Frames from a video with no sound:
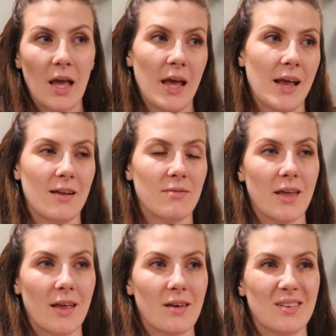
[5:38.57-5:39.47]
and I'll
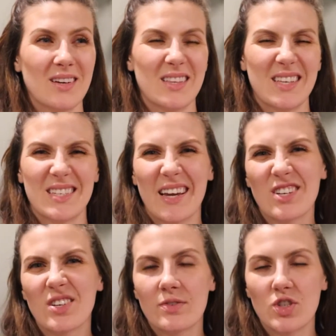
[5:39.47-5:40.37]
think the
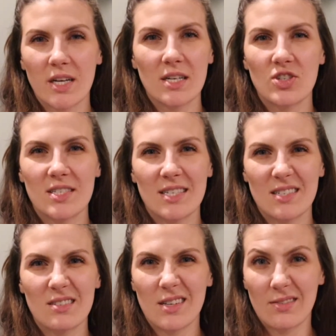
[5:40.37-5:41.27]
texture of chicken just
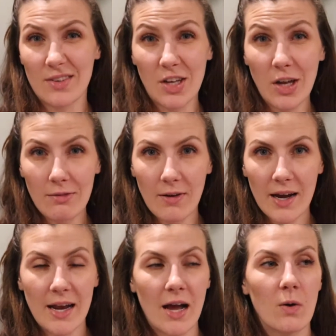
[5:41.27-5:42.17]
doesn't sound really good right
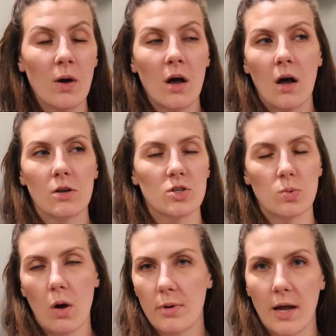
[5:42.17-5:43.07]
now, I'll just
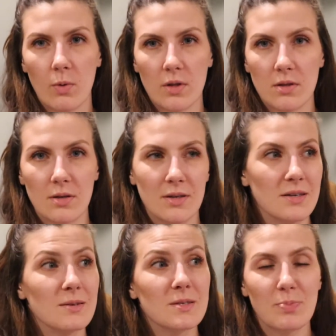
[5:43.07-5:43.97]
swap it out with
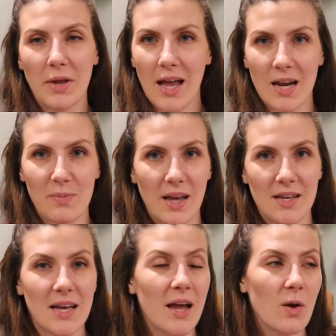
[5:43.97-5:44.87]
spaghetti because
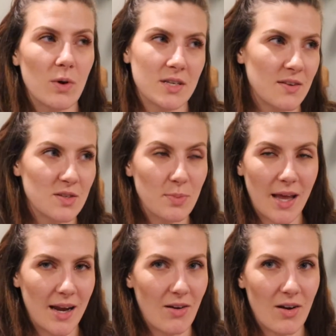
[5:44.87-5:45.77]
I always have
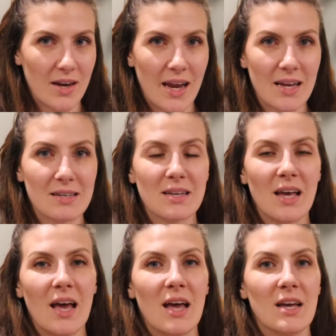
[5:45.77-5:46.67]
spaghetti on hand
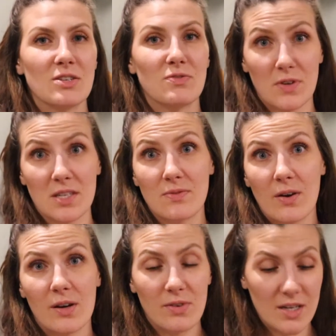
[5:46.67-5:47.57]
for this
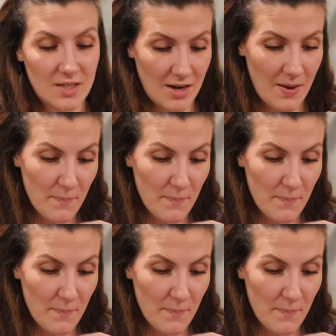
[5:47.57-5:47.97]
very reason.